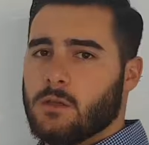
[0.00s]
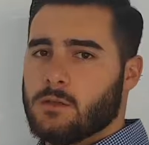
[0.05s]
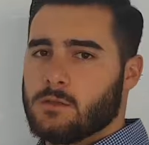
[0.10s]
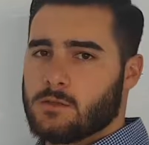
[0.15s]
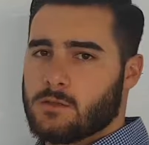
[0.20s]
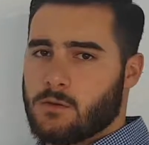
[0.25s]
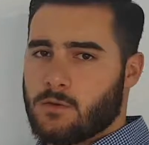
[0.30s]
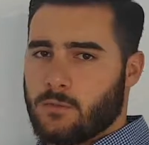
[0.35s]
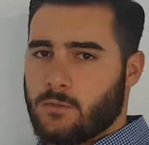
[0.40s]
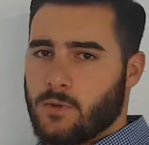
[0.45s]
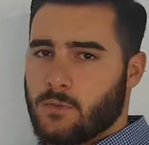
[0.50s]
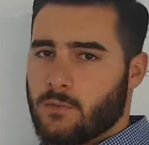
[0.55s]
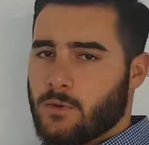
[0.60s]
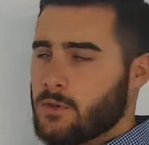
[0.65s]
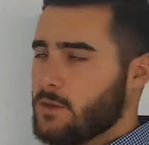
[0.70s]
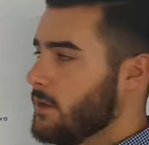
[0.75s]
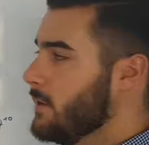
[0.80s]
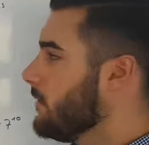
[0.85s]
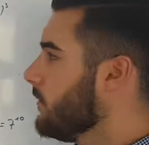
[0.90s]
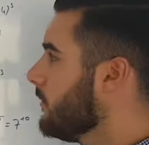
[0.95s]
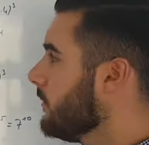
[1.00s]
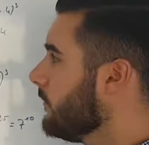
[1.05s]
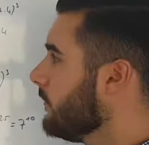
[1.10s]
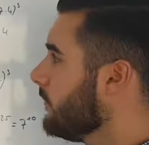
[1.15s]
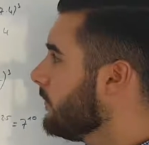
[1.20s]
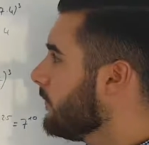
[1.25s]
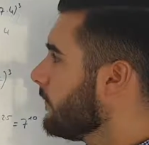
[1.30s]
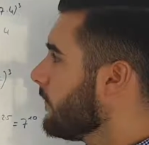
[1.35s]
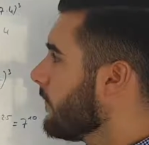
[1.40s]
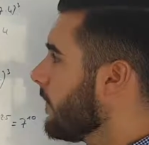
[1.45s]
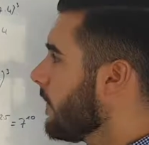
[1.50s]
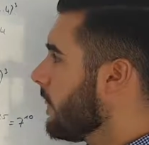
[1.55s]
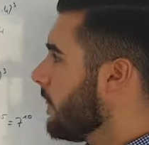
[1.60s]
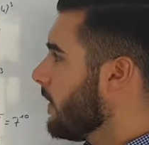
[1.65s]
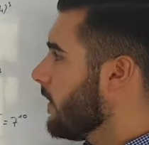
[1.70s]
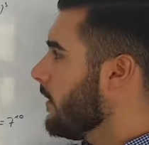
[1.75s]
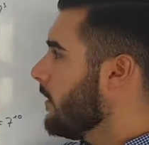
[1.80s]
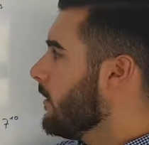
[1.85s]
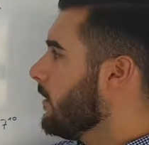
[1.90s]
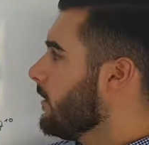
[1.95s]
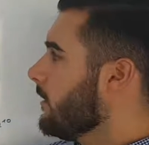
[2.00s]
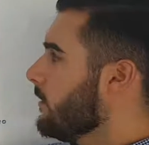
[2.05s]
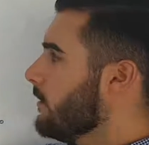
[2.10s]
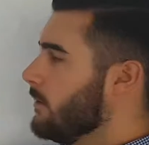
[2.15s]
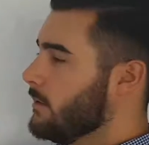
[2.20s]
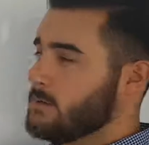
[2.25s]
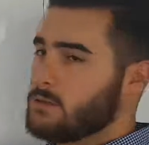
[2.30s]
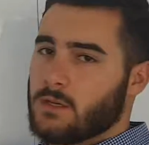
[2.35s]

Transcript: So remember that.